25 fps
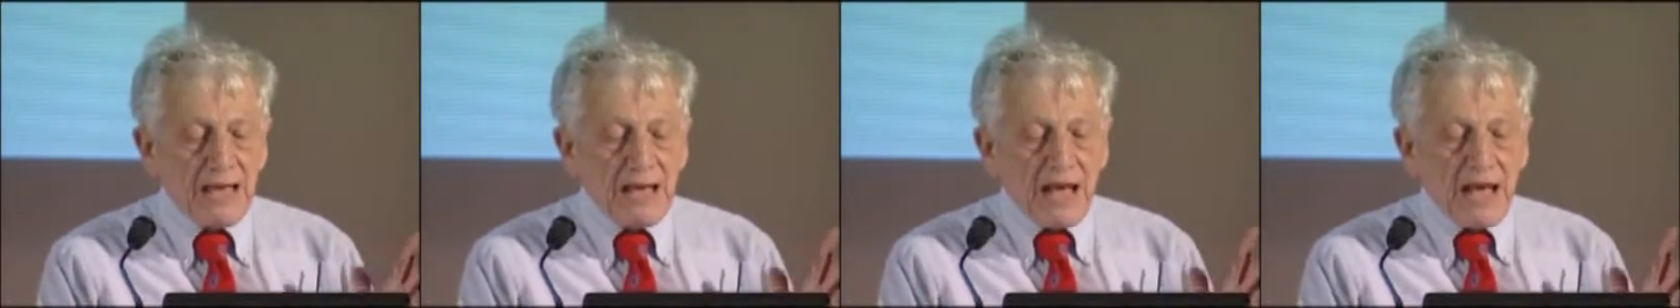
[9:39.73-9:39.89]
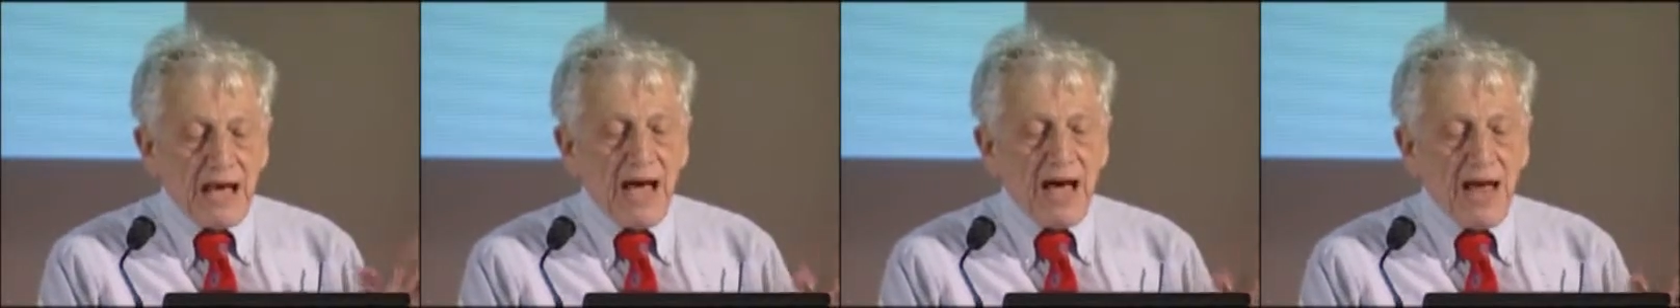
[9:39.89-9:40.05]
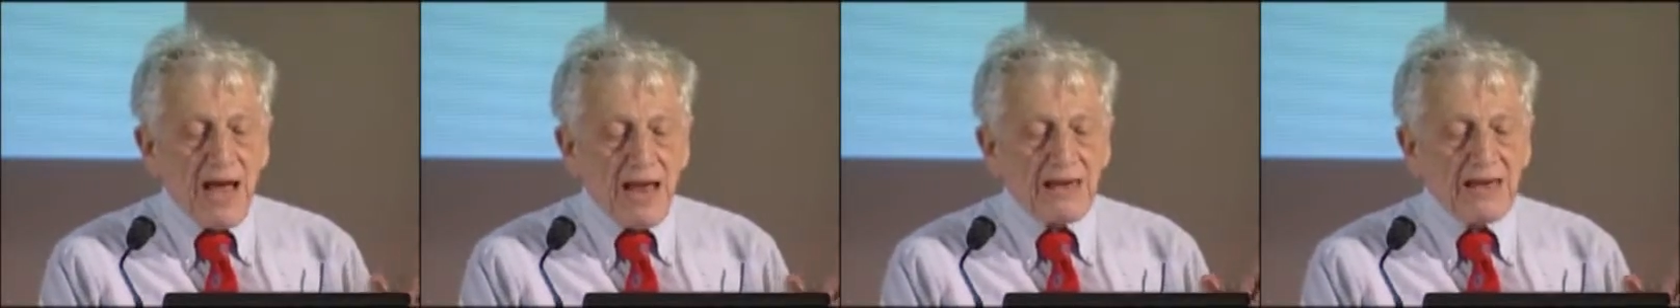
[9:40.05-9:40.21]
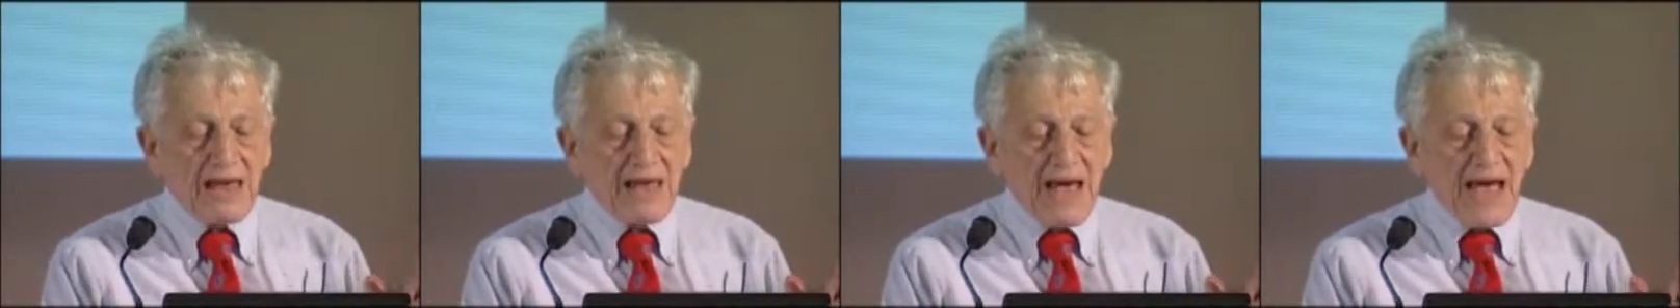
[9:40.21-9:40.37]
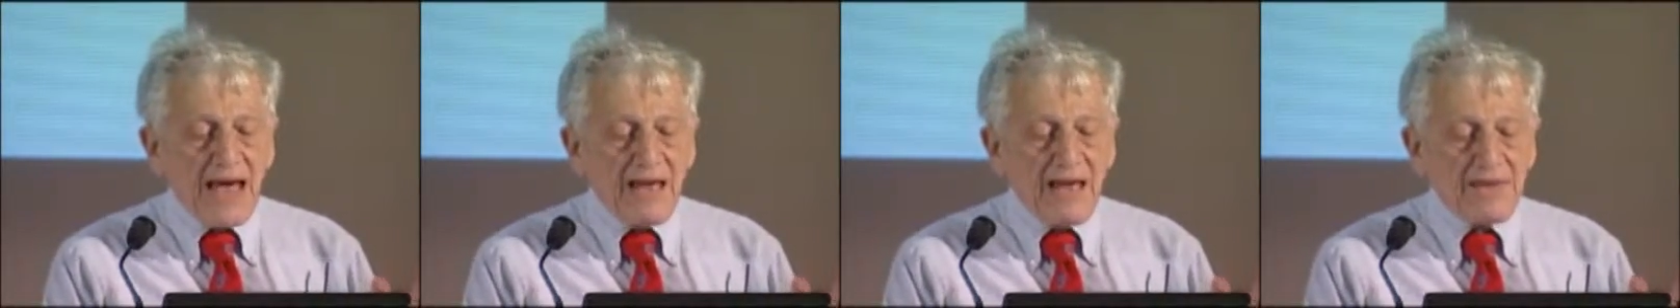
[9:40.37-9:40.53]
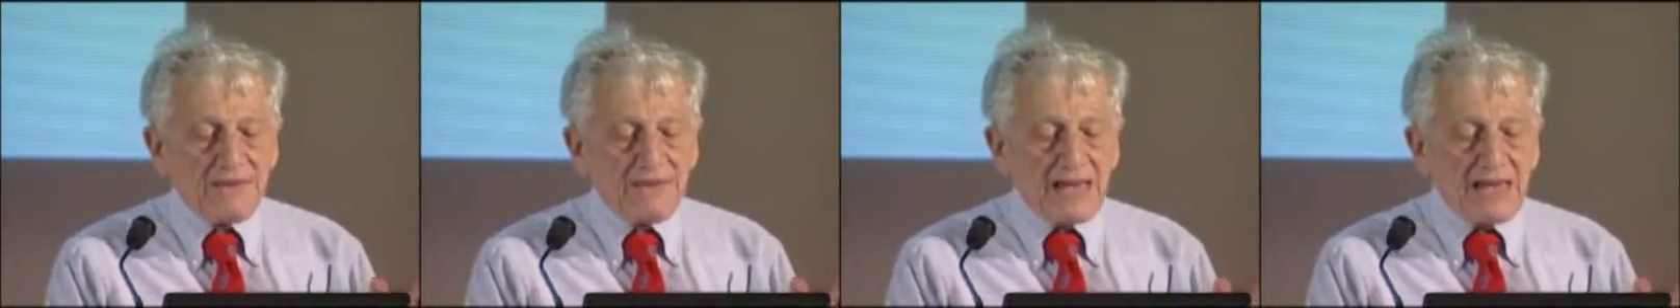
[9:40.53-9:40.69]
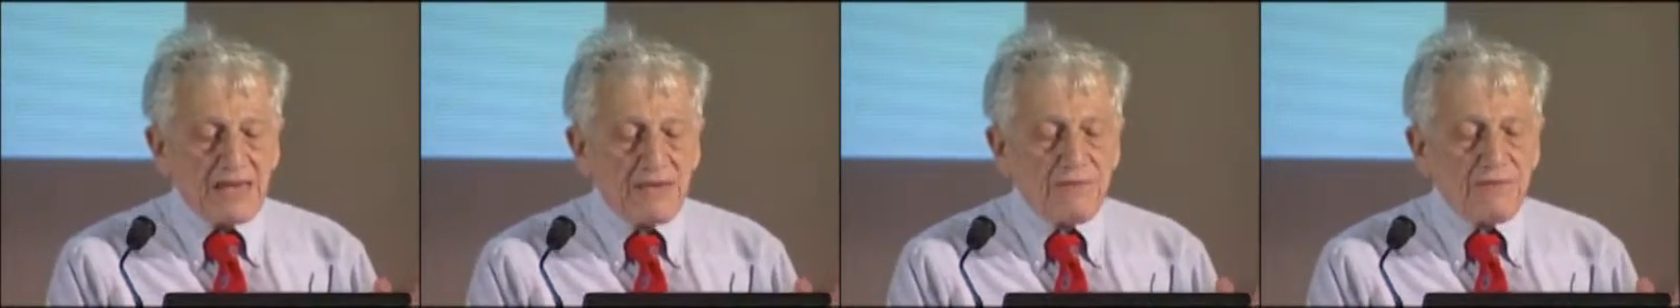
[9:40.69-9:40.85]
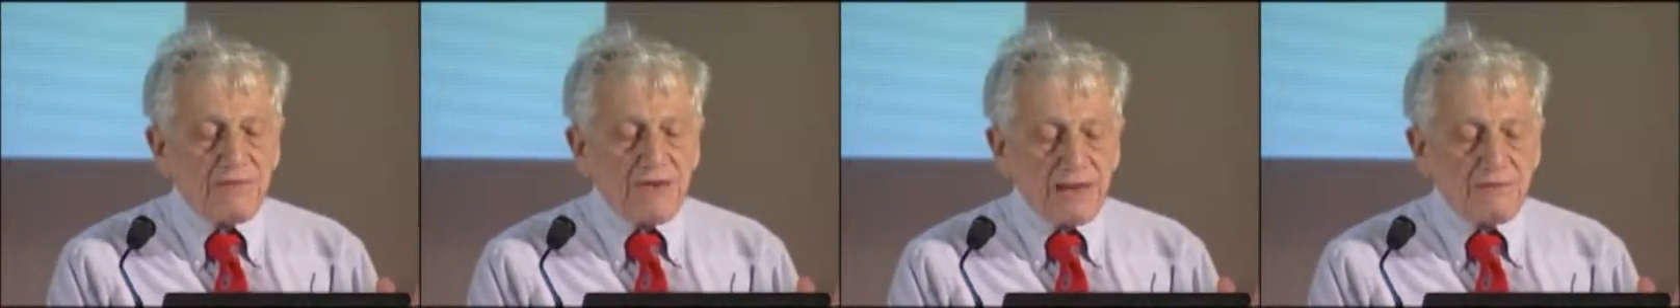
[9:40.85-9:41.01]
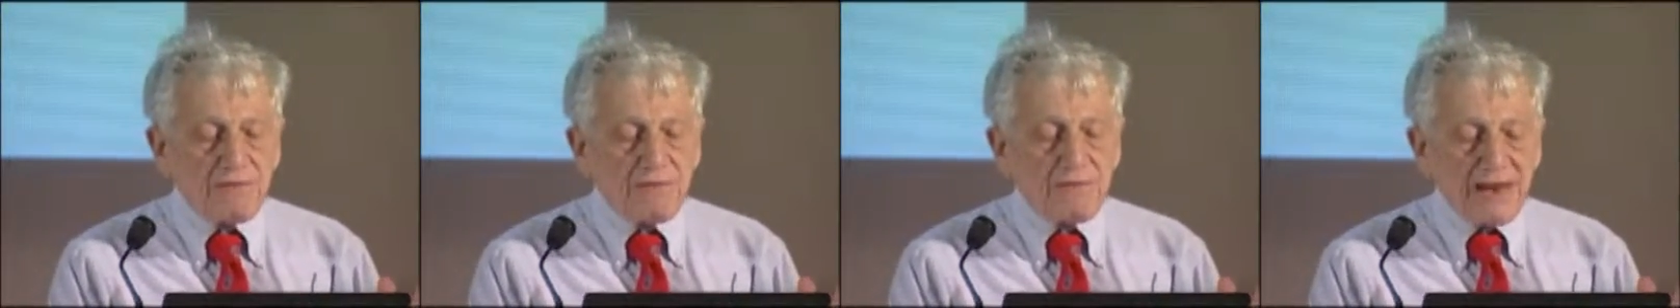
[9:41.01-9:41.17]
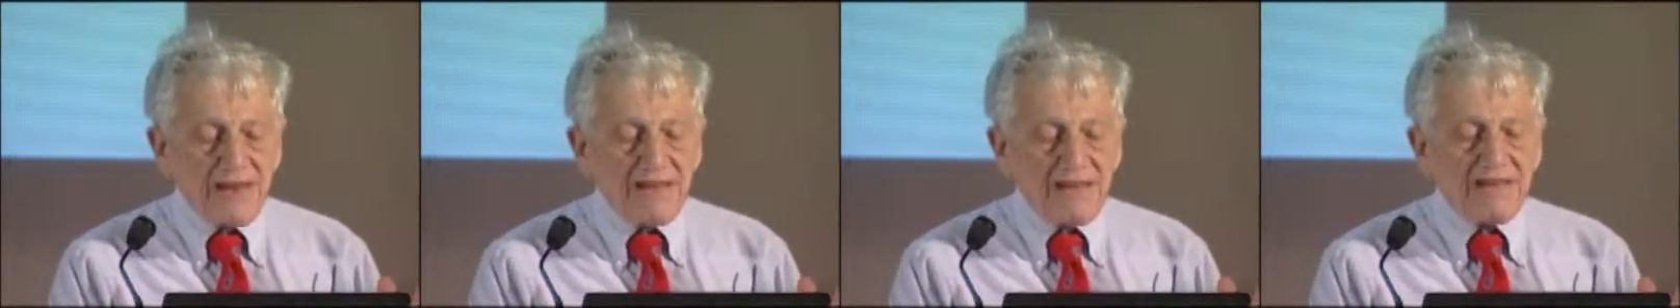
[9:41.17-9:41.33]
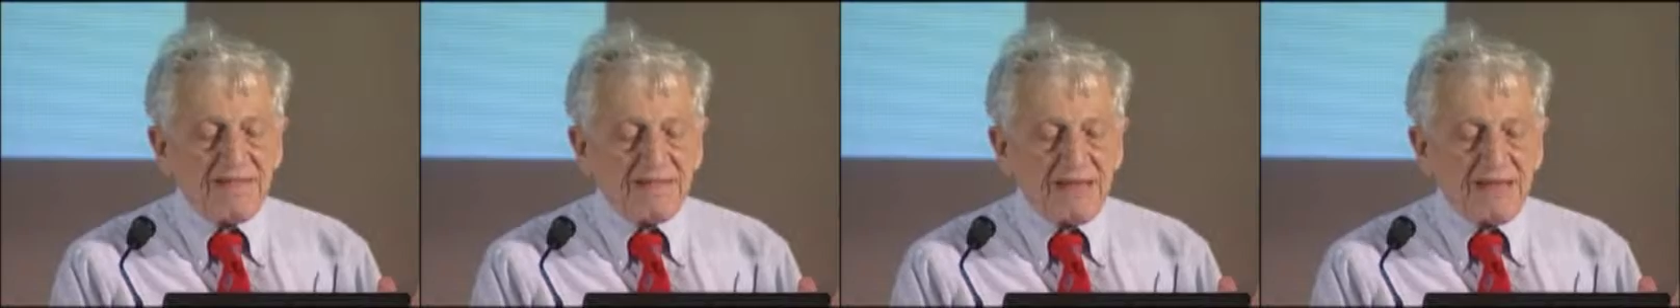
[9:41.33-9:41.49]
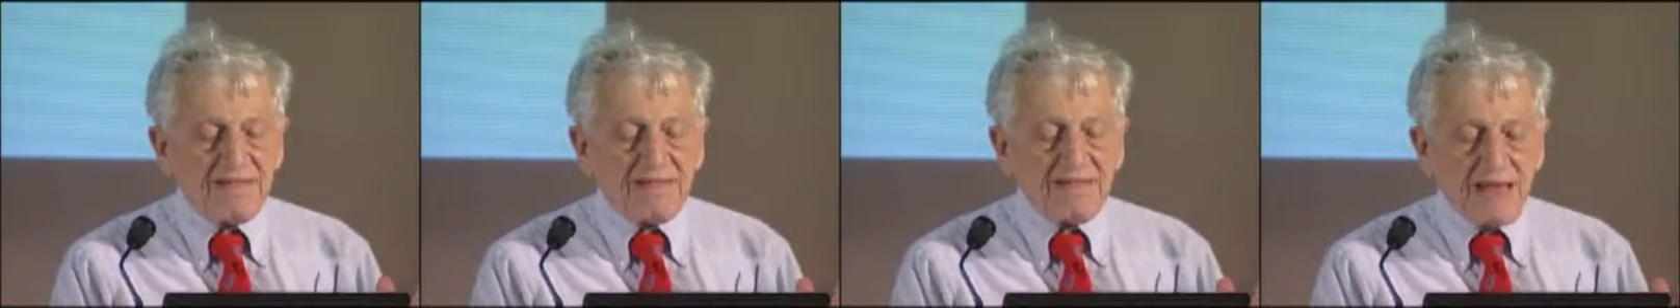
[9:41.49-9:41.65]
Hull, and even in
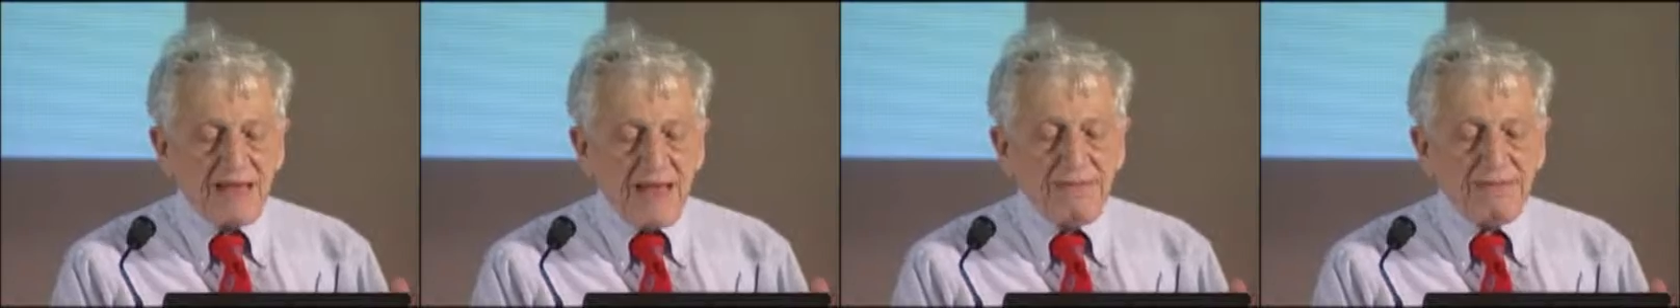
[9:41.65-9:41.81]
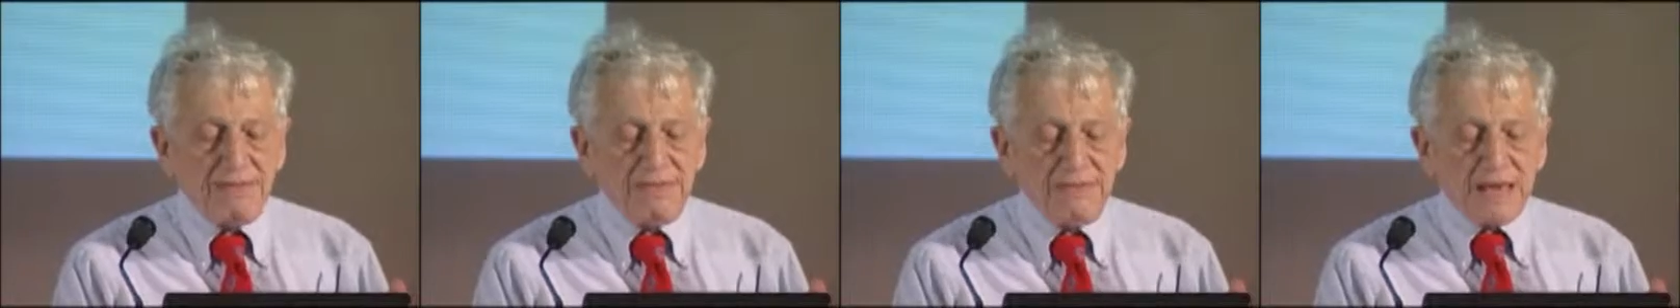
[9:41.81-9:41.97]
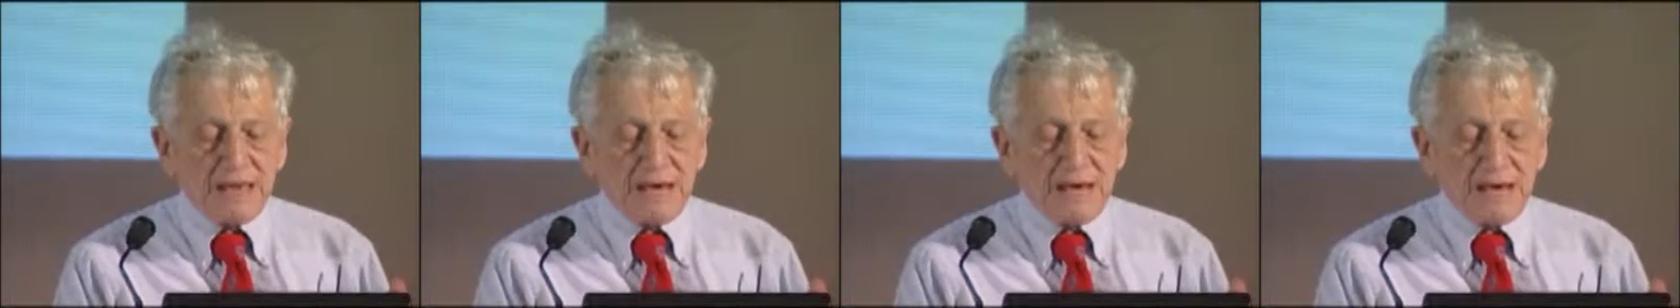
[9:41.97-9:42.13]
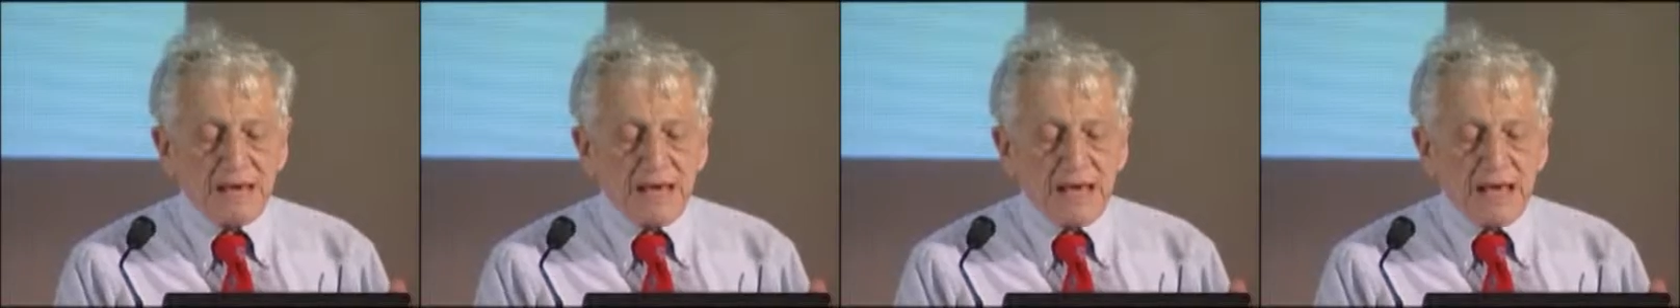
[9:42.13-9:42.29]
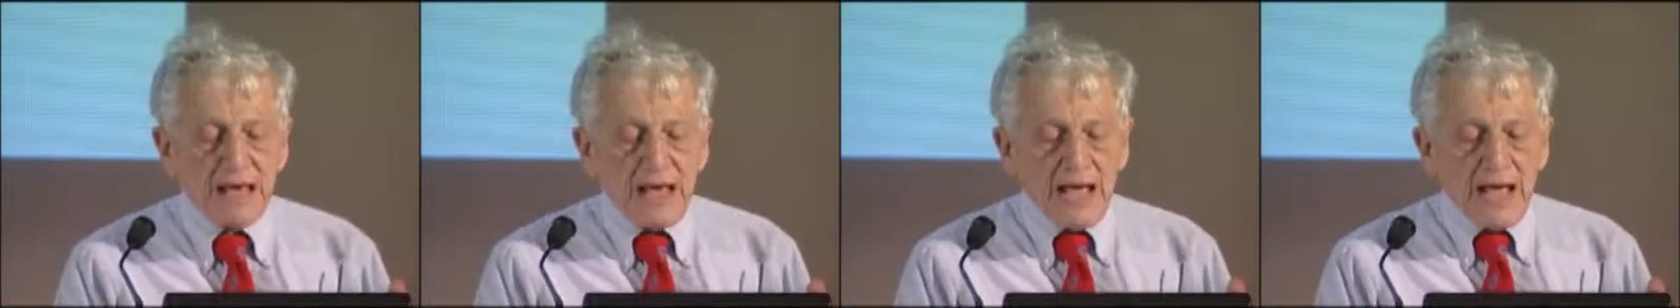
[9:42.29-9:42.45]
places London.